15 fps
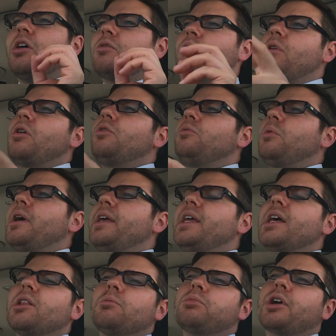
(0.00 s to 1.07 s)
roadway,
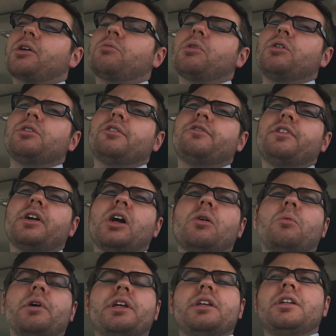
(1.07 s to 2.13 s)
yellow brick road to figure out
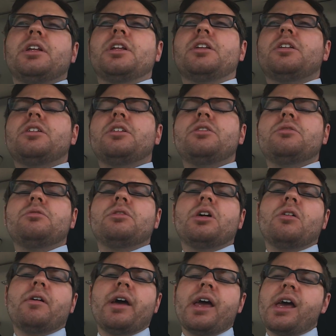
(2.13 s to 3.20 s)
what you need to do,
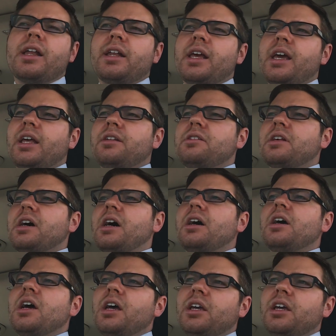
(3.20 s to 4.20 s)
go ahead and, uh,